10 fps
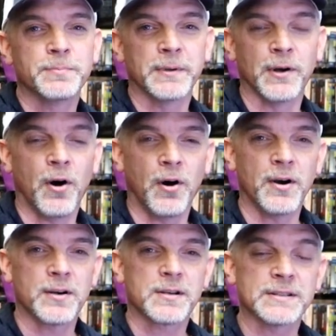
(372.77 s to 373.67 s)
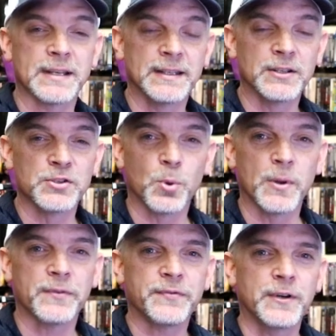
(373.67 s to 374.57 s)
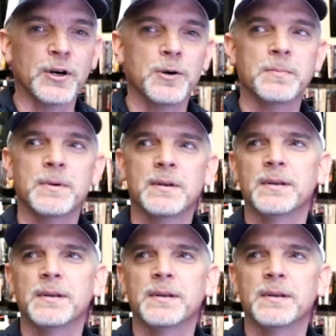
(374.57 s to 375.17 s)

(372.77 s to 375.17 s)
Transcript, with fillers: but a heart because I did enjoy the film.